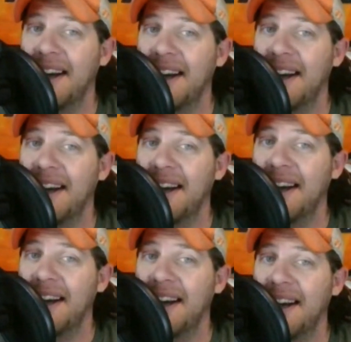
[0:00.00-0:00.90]
Anytime
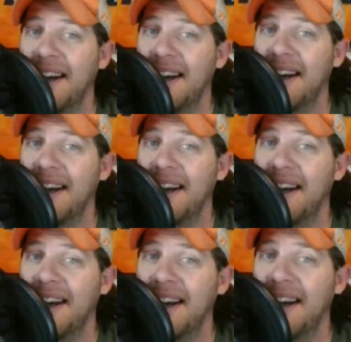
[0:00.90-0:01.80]
you get dudes that played
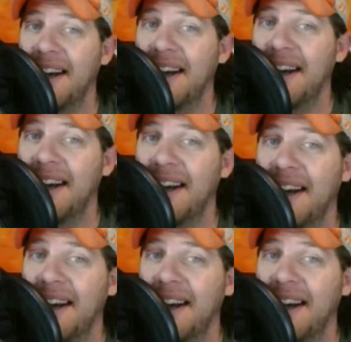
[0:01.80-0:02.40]
in the NFL